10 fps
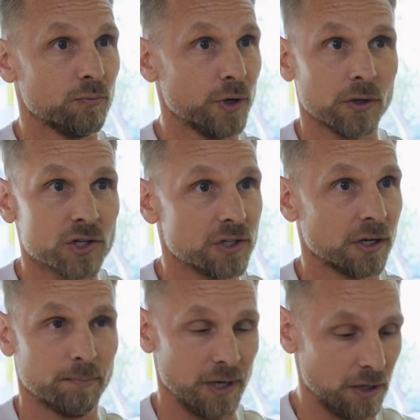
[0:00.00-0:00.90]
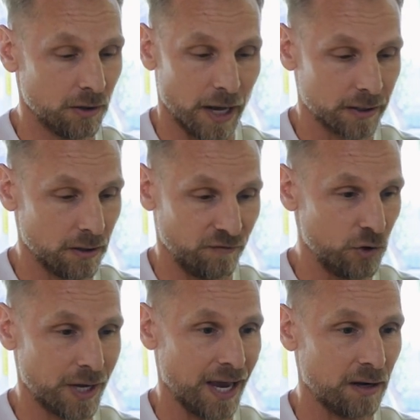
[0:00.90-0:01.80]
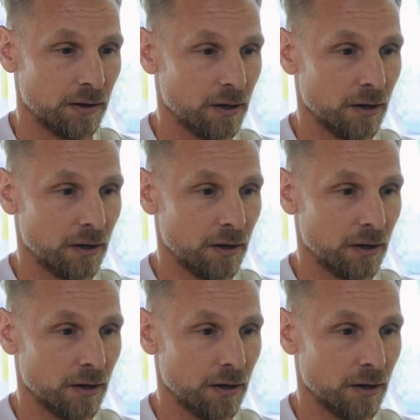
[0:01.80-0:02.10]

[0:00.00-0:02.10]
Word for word: realistic. Be like if you can't